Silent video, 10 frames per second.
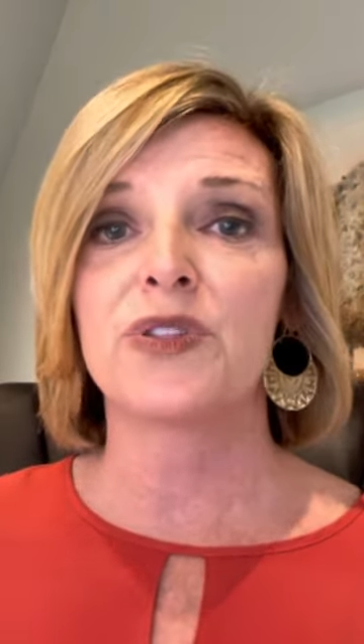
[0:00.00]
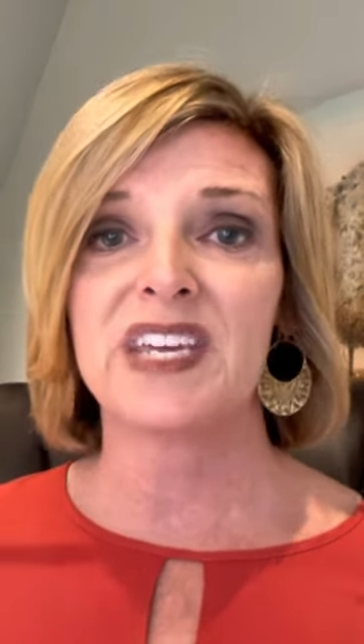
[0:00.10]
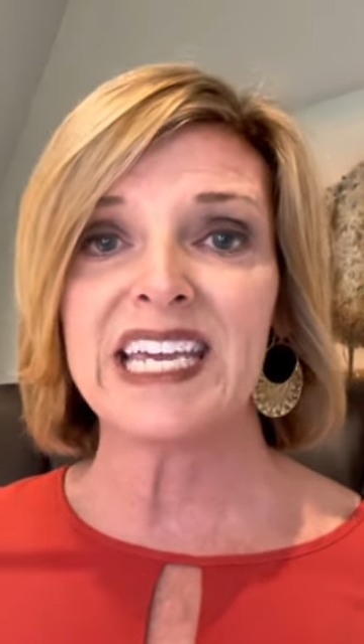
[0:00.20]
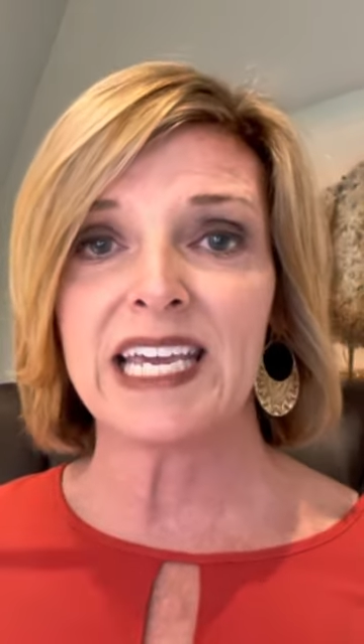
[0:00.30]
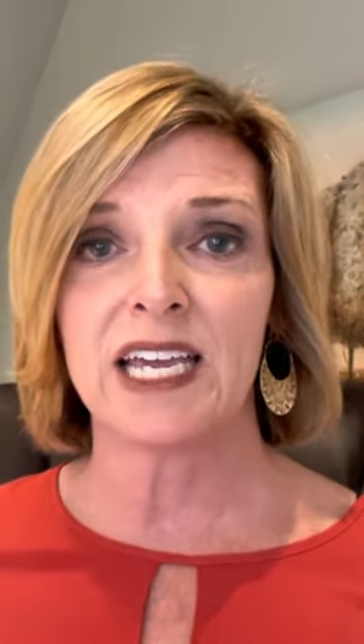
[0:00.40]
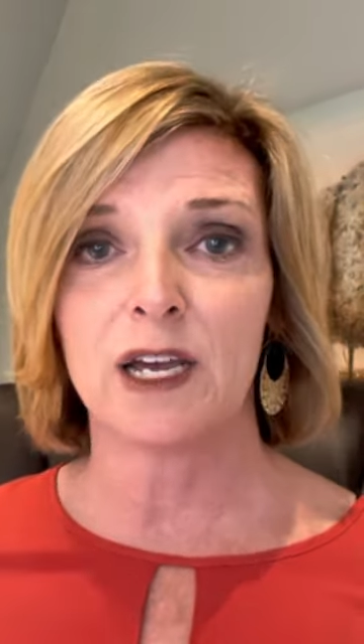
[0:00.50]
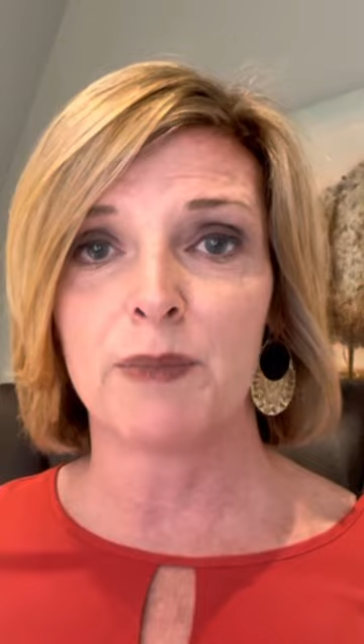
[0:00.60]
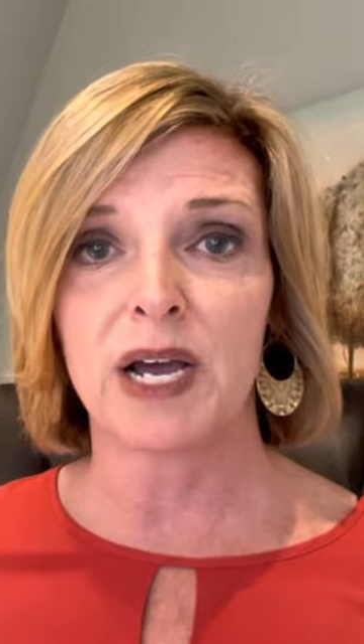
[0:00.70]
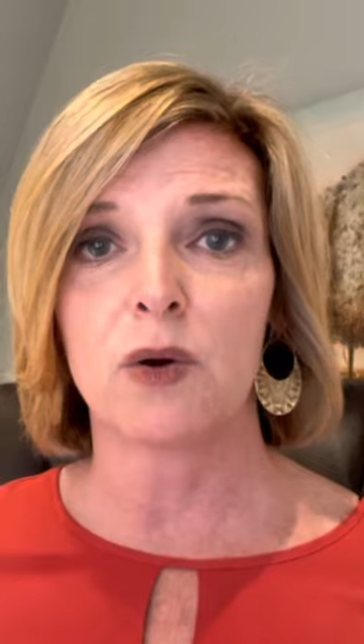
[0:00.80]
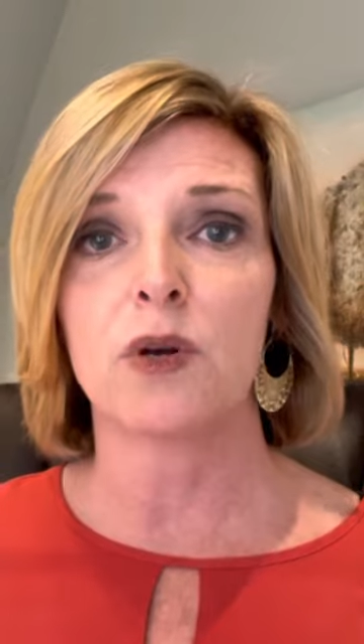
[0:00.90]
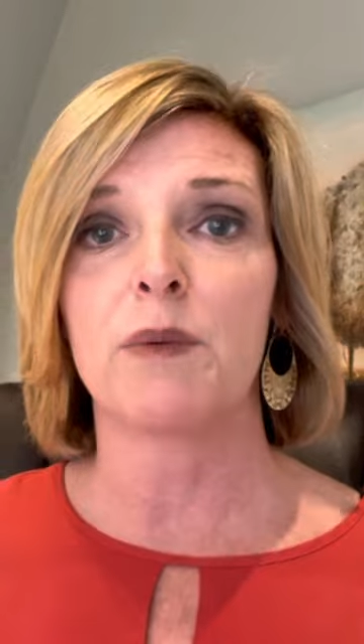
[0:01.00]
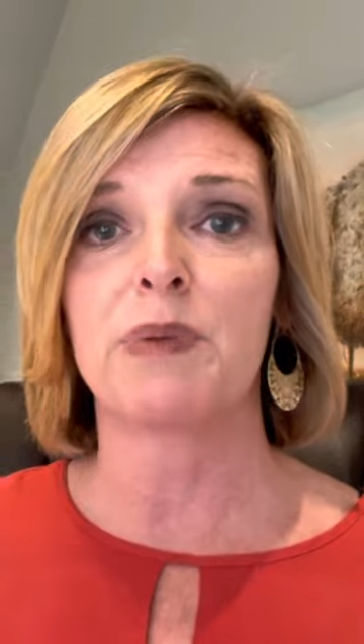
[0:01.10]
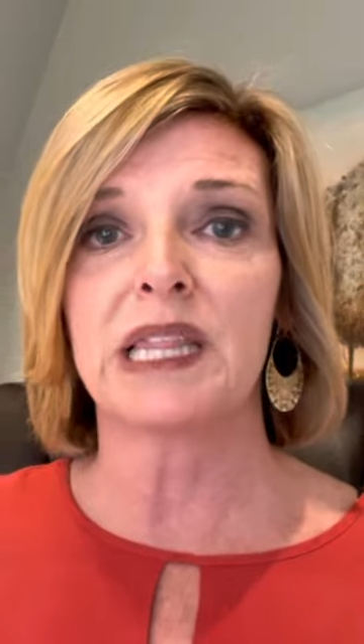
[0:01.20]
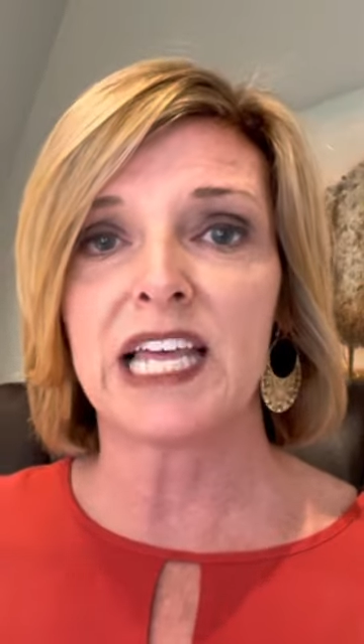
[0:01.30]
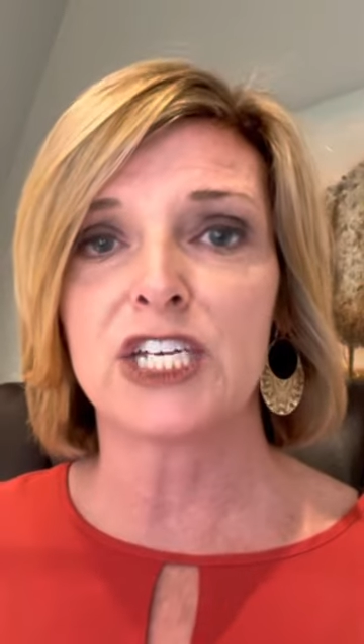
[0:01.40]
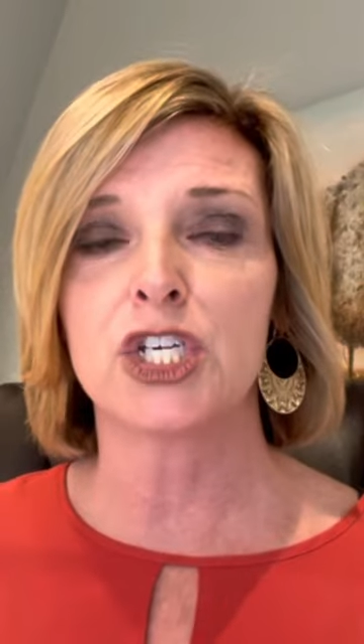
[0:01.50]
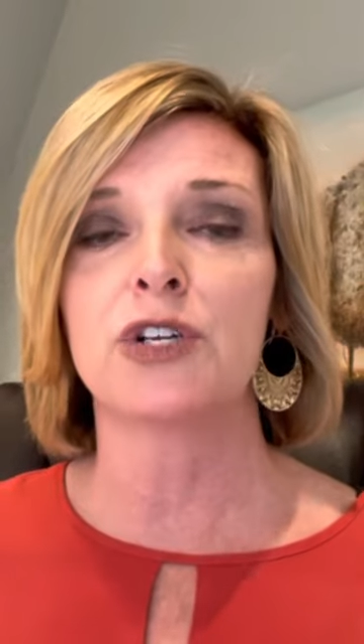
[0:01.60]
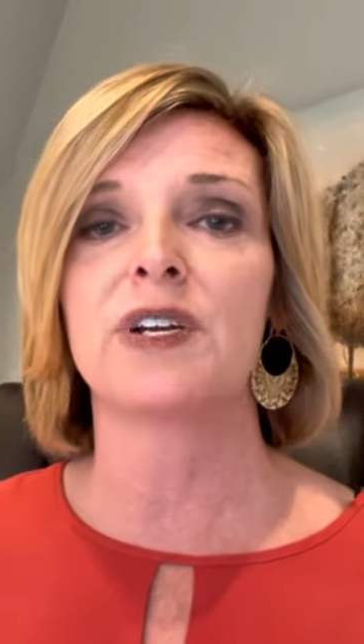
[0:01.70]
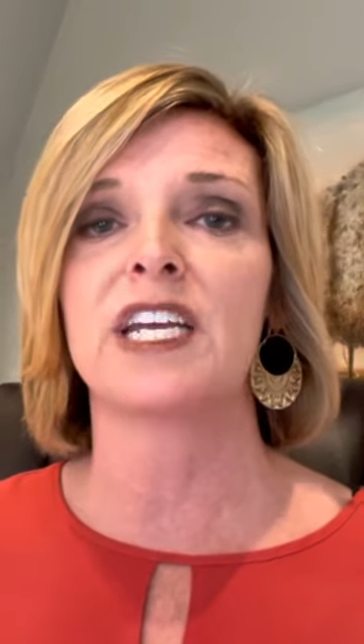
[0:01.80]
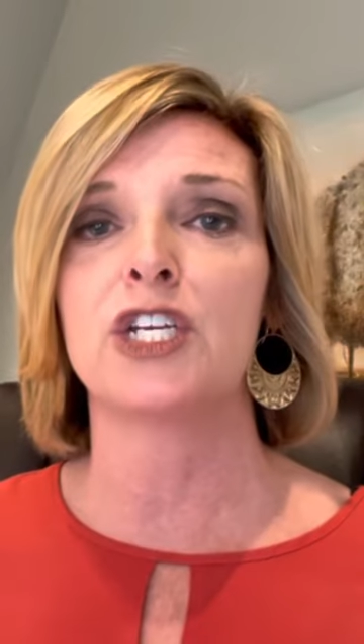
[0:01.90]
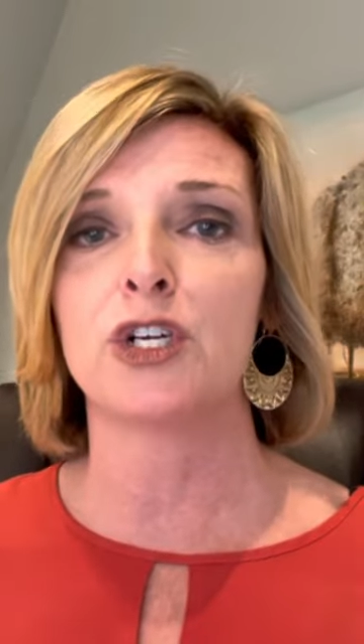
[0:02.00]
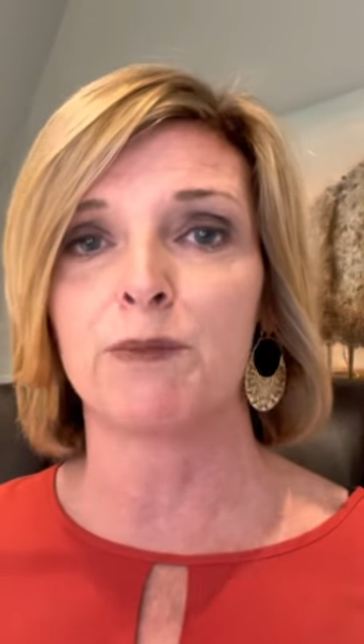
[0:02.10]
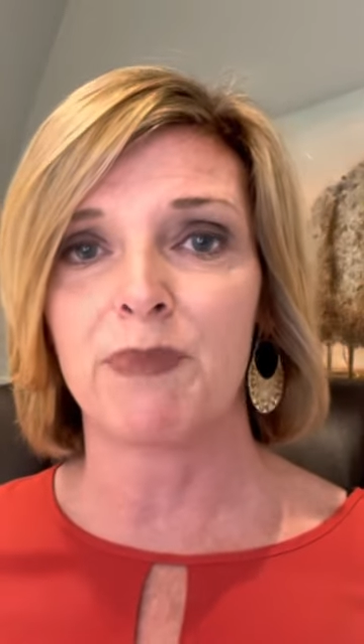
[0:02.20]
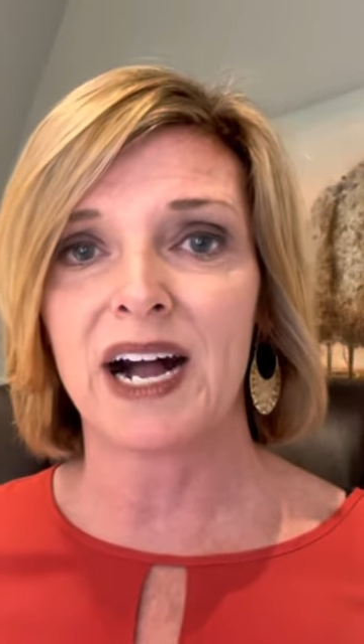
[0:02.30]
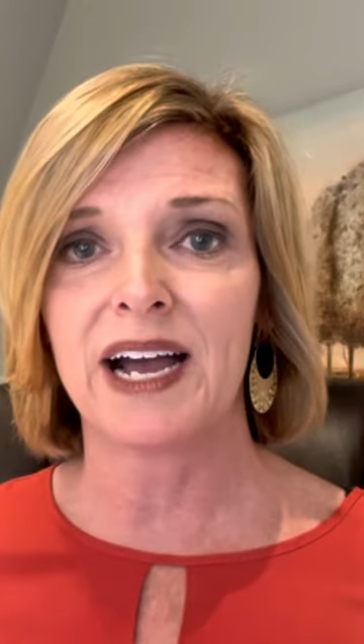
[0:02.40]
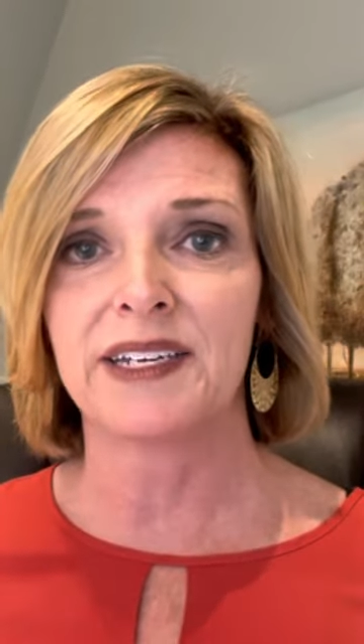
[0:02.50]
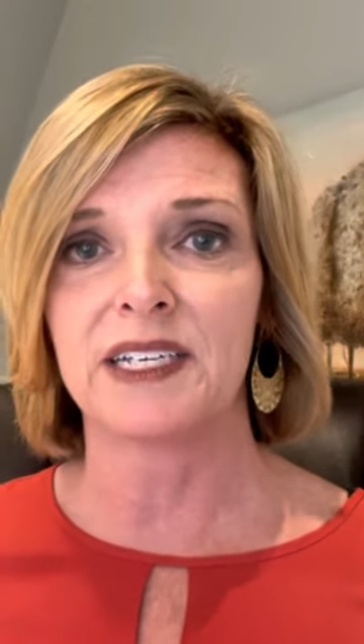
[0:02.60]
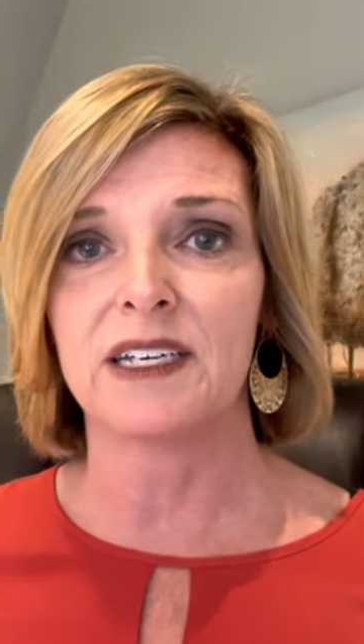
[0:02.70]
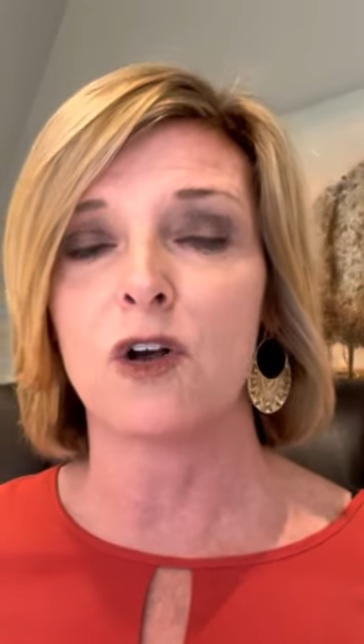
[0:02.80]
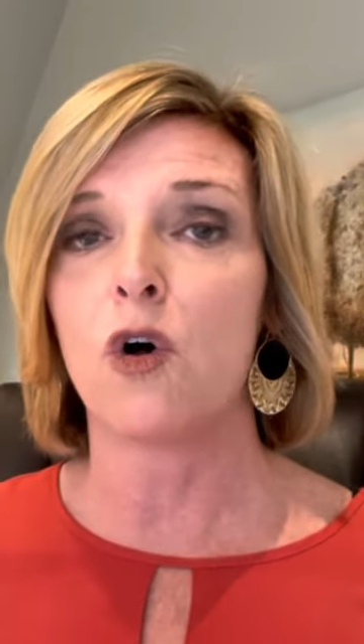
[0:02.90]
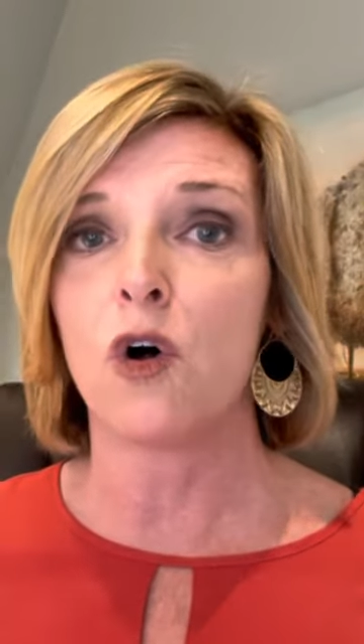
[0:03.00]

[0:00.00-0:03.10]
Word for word: thinking about pleasuring your body